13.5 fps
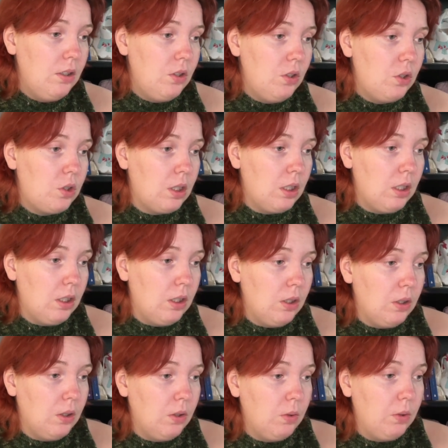
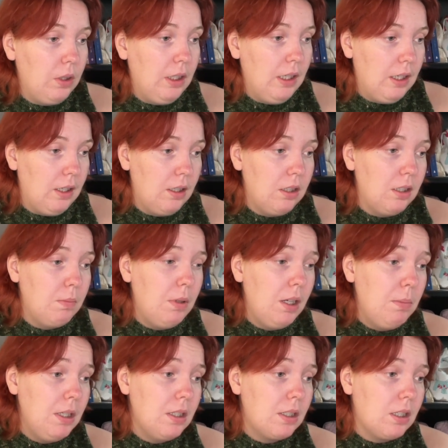So yeah, and the baby
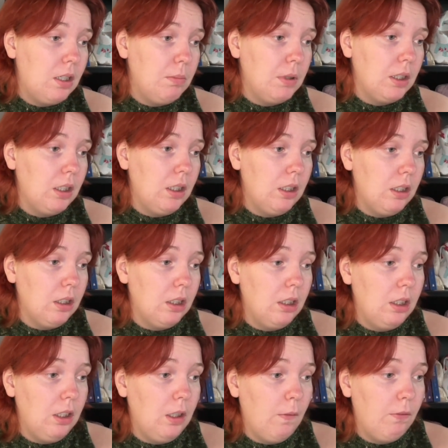is coming
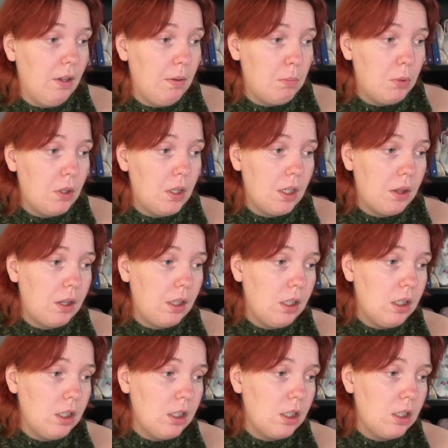in November, I
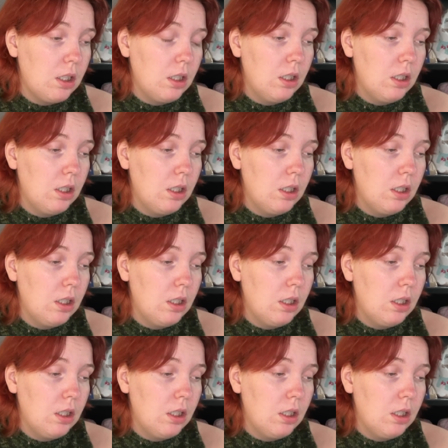think.